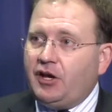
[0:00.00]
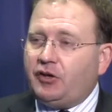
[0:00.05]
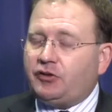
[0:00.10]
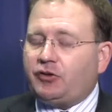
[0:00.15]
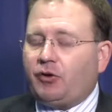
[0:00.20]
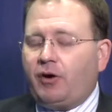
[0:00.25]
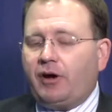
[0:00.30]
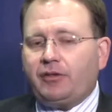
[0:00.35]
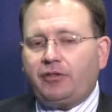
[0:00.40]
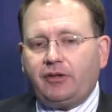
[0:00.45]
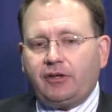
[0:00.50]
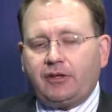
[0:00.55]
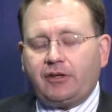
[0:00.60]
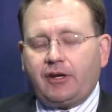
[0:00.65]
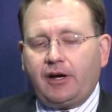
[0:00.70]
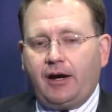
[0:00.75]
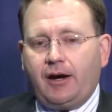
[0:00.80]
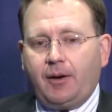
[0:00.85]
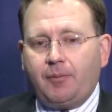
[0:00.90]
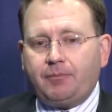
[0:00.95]
So I
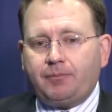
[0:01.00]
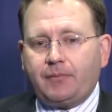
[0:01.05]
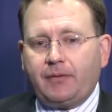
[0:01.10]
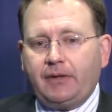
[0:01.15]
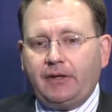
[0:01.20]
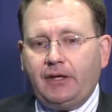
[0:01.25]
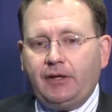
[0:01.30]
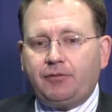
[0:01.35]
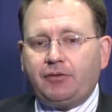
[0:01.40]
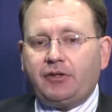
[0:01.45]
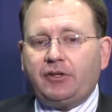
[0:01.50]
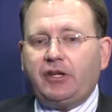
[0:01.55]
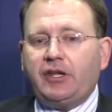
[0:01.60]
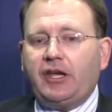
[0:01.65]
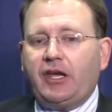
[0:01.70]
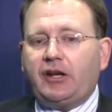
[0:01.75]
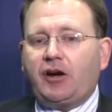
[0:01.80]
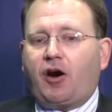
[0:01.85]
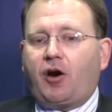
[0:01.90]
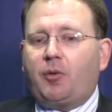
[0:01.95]
think even
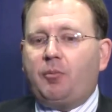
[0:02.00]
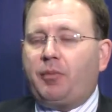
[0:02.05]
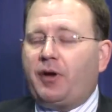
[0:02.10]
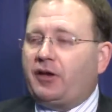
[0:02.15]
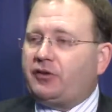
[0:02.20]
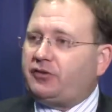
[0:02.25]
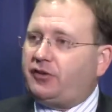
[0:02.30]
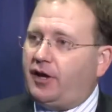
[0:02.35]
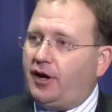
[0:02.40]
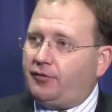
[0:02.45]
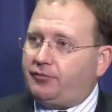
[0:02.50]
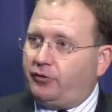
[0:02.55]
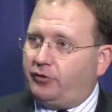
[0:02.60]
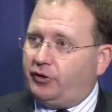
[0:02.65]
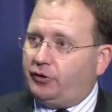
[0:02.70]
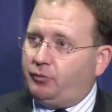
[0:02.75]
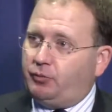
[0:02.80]
at our best effort,